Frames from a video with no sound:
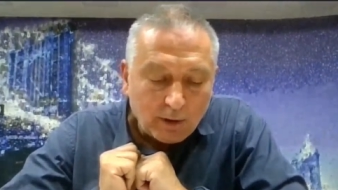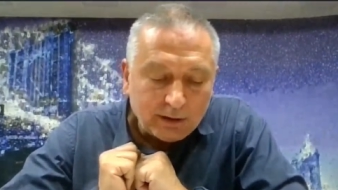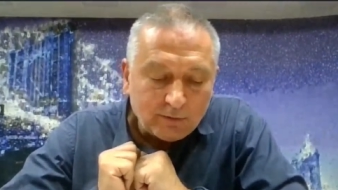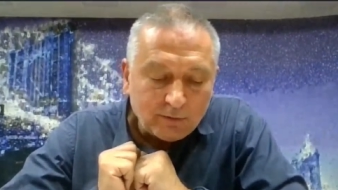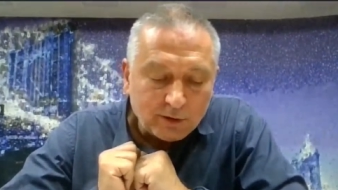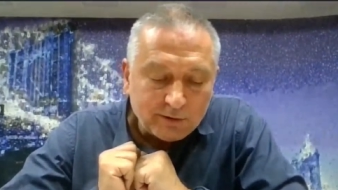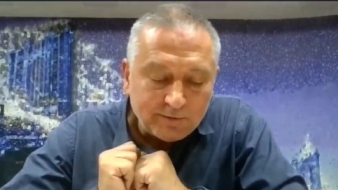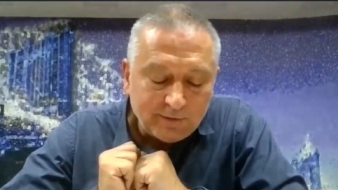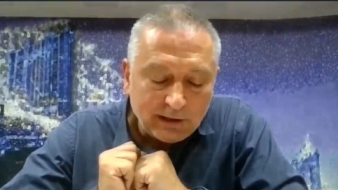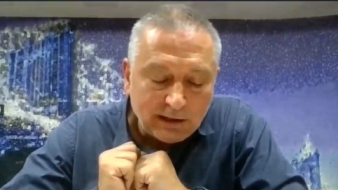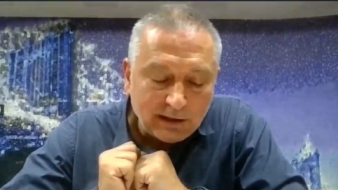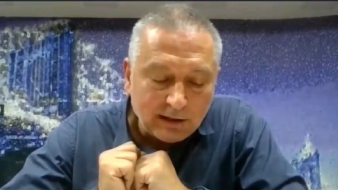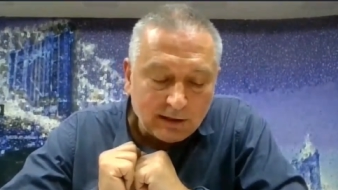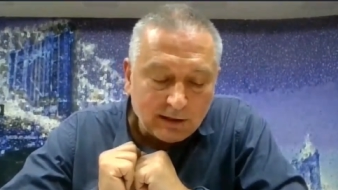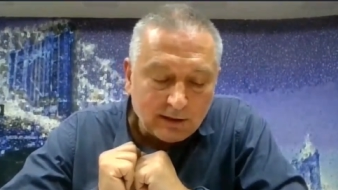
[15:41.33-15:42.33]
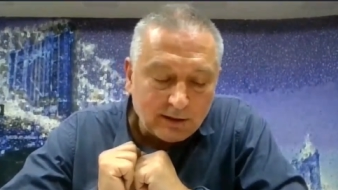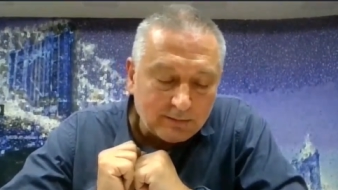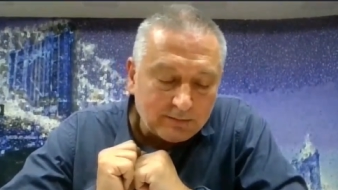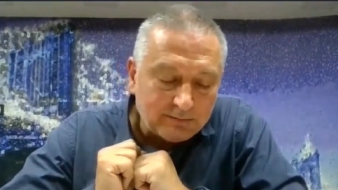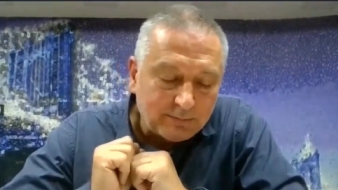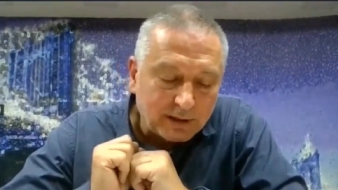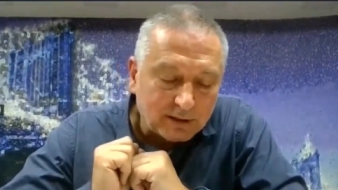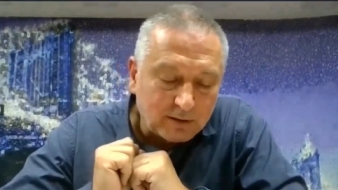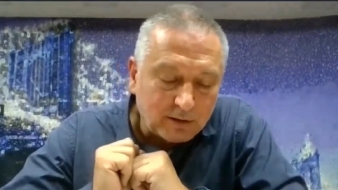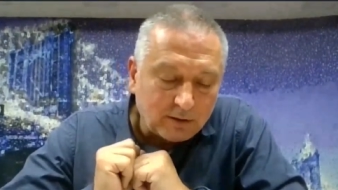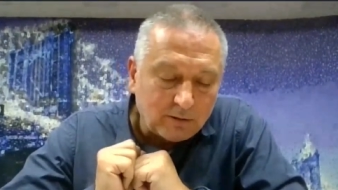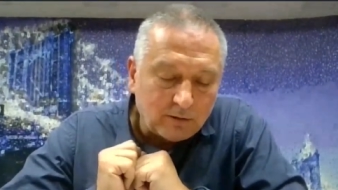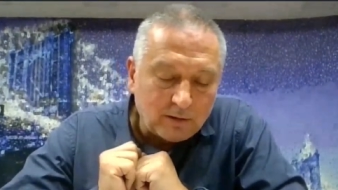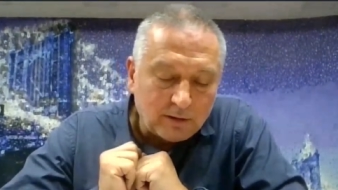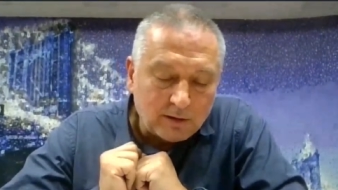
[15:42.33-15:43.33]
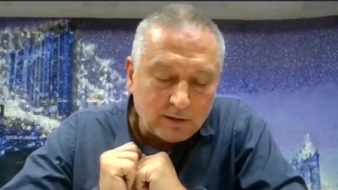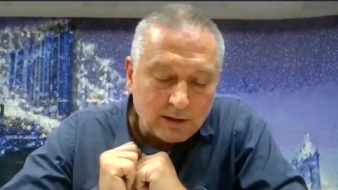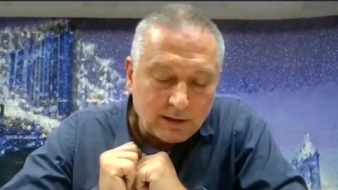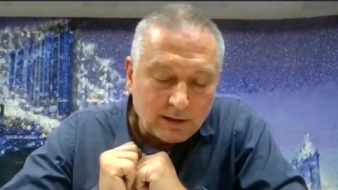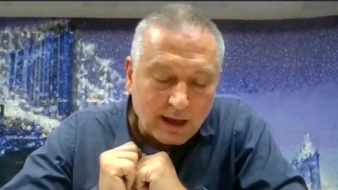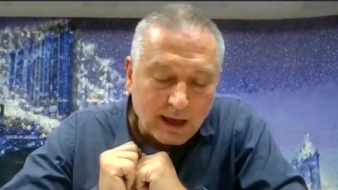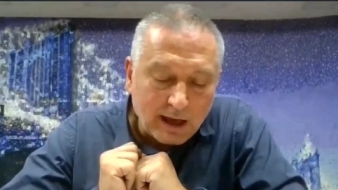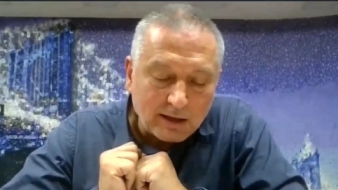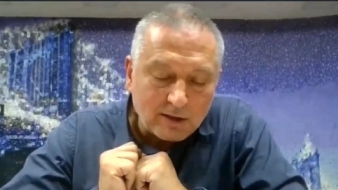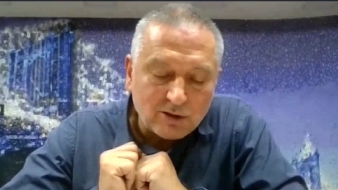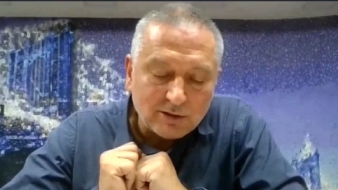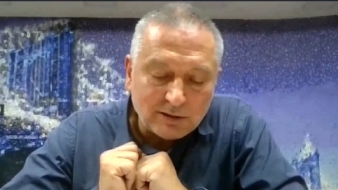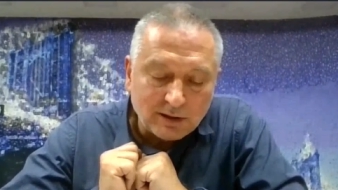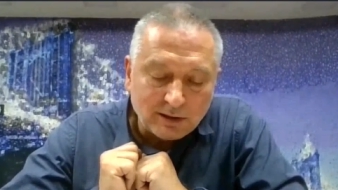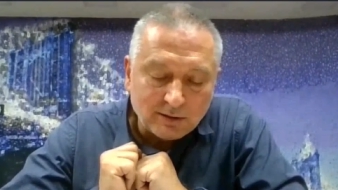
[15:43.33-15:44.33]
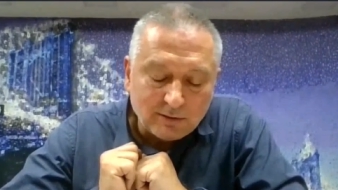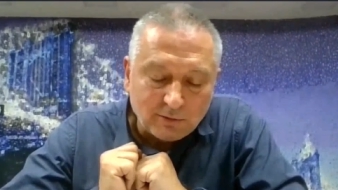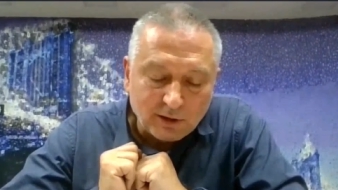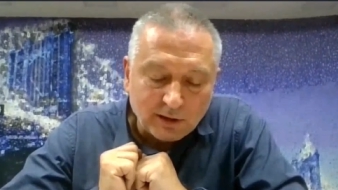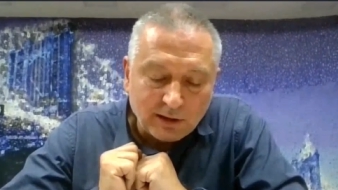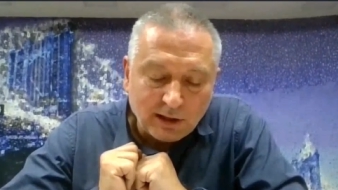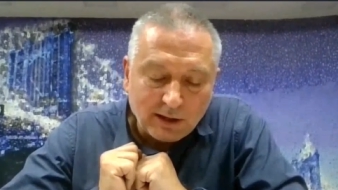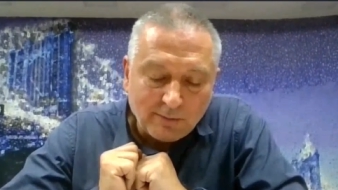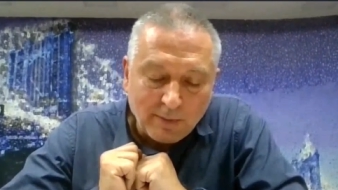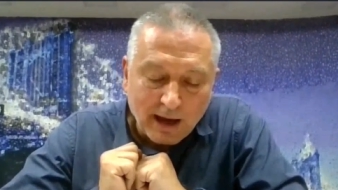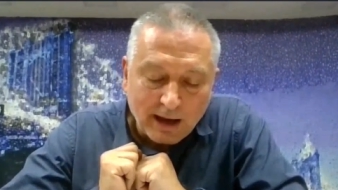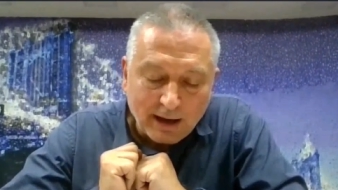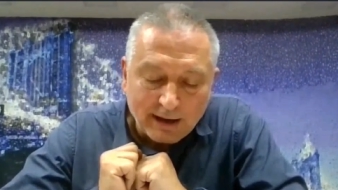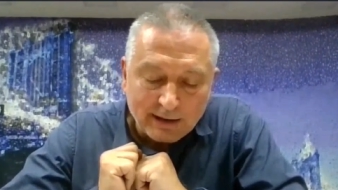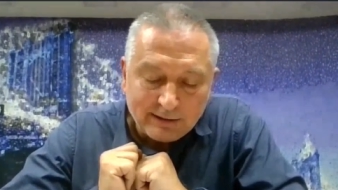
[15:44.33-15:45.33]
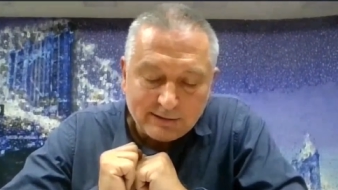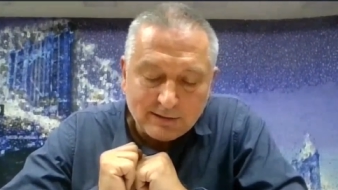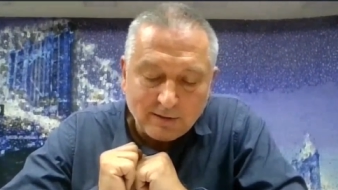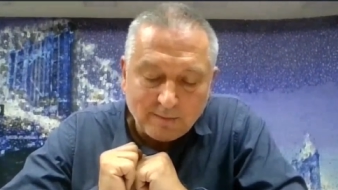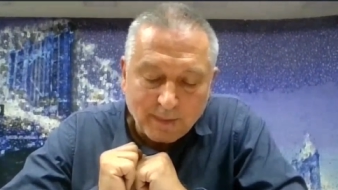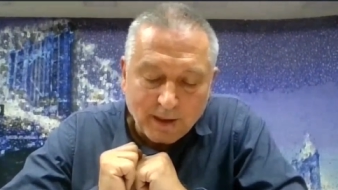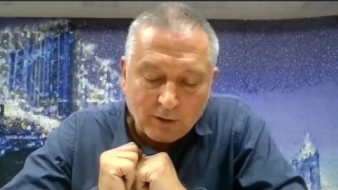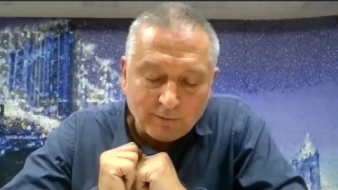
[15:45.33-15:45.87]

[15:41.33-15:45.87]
When I was feeling particularly anxious and running my eyes